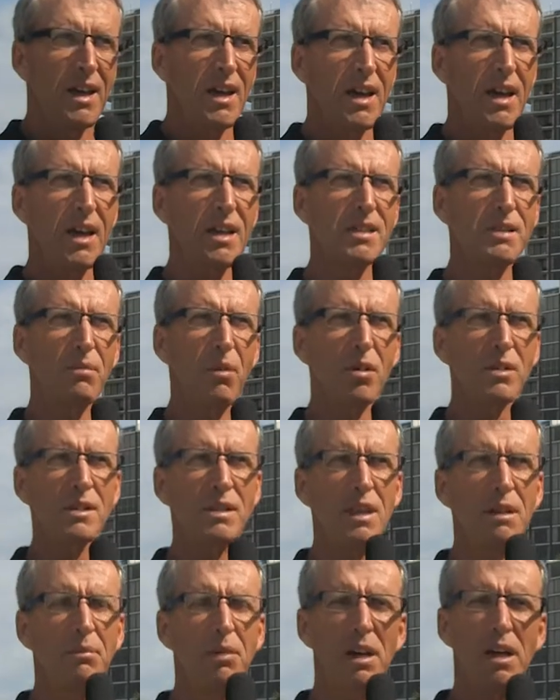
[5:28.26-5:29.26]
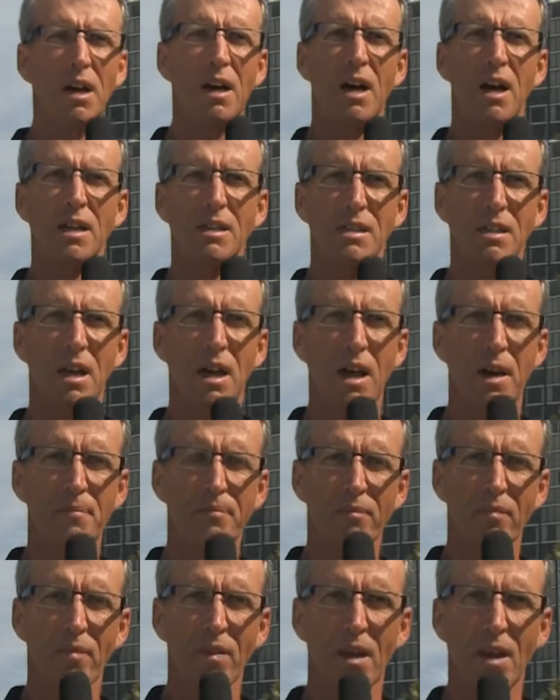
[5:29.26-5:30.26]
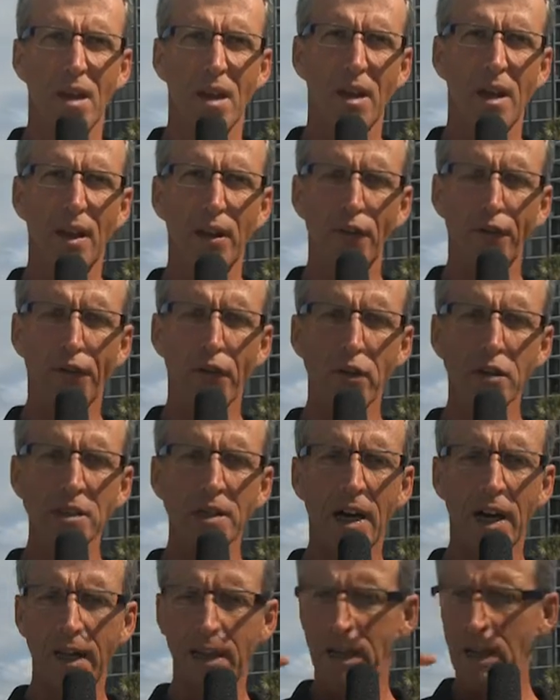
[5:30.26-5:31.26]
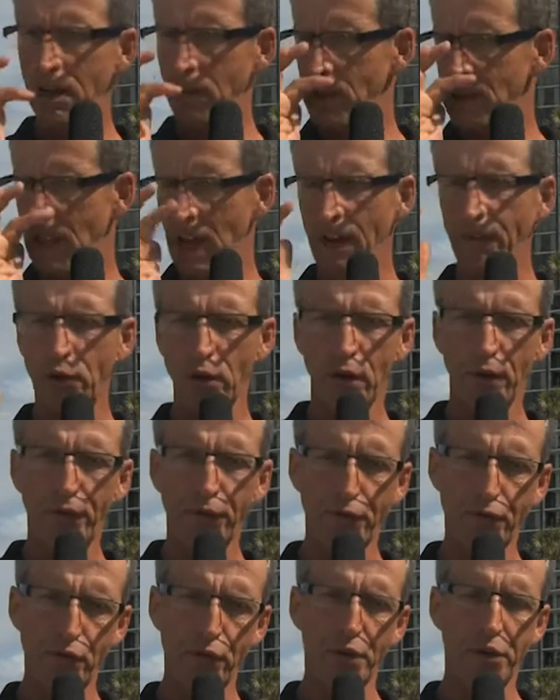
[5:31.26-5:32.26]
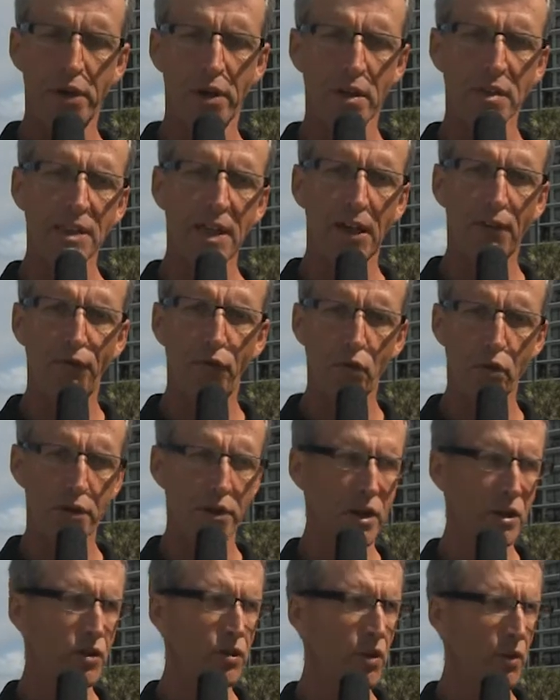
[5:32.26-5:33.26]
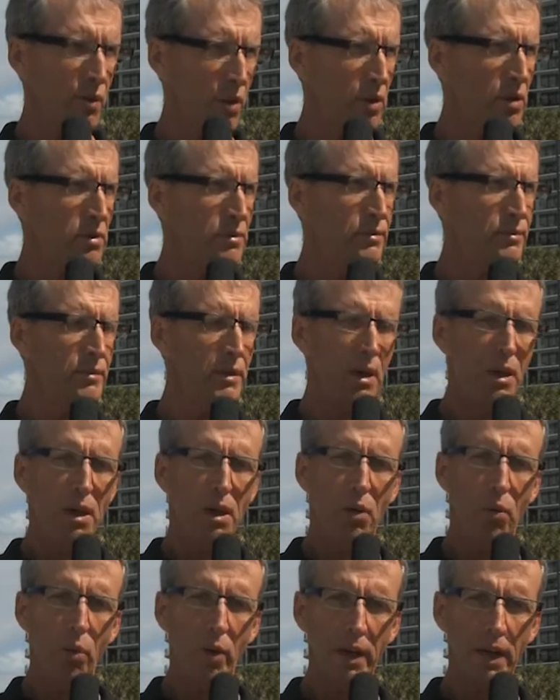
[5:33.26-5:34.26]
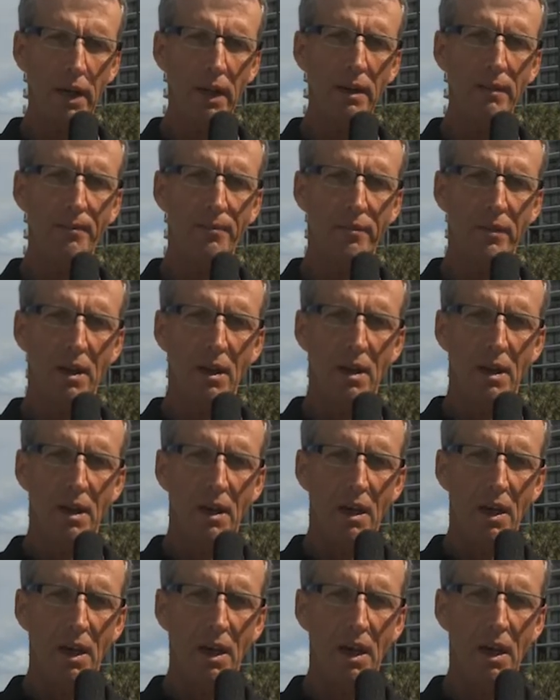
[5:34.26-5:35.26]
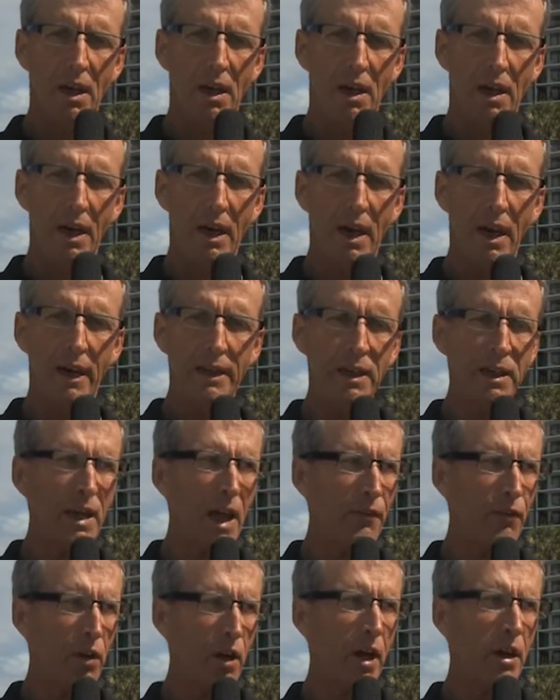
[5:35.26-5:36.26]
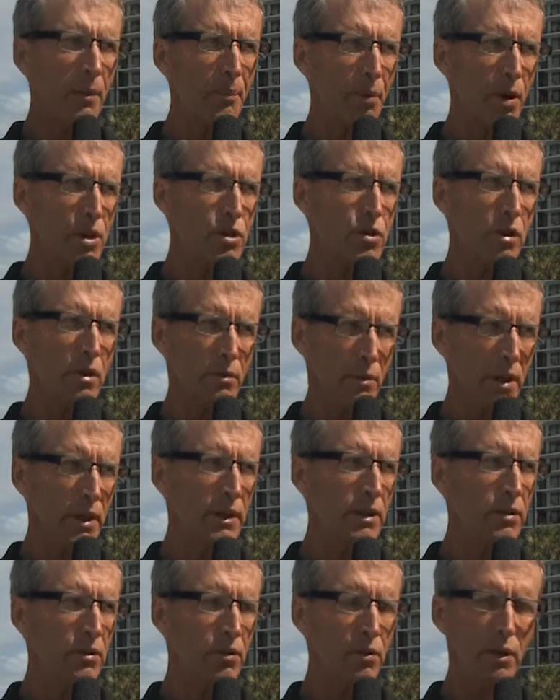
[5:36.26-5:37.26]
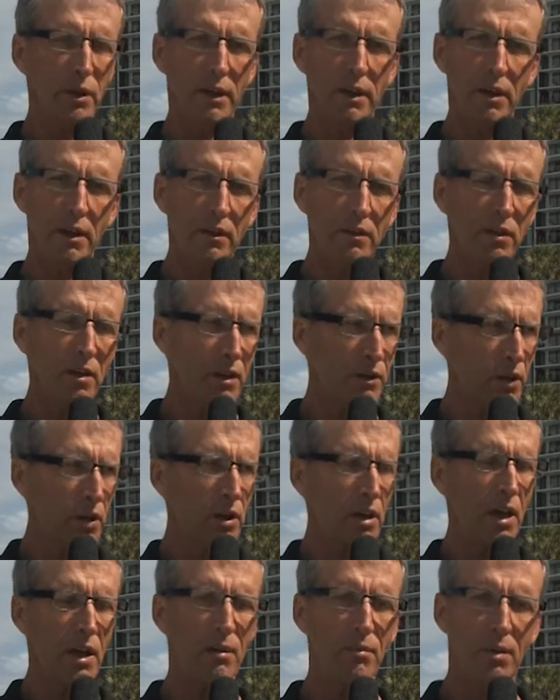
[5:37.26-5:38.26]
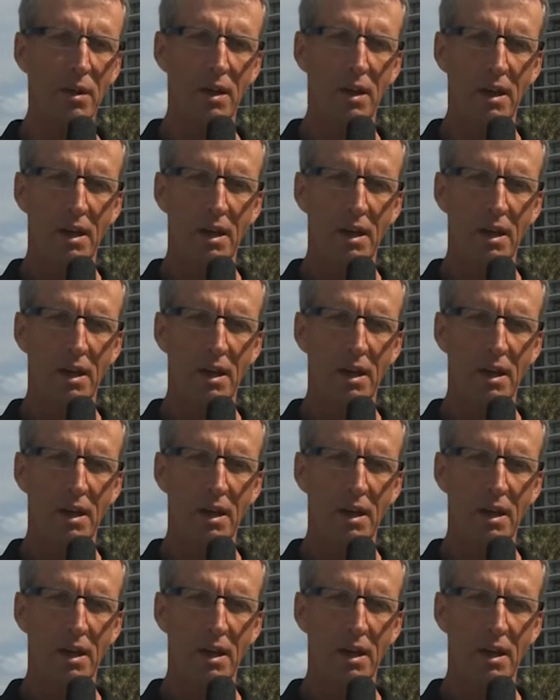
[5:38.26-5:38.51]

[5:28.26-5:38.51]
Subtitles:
It's mostly because the first idea was after a few years, like 4 years in a row, winning. I didn't have a lot of pressure really, truly, until you came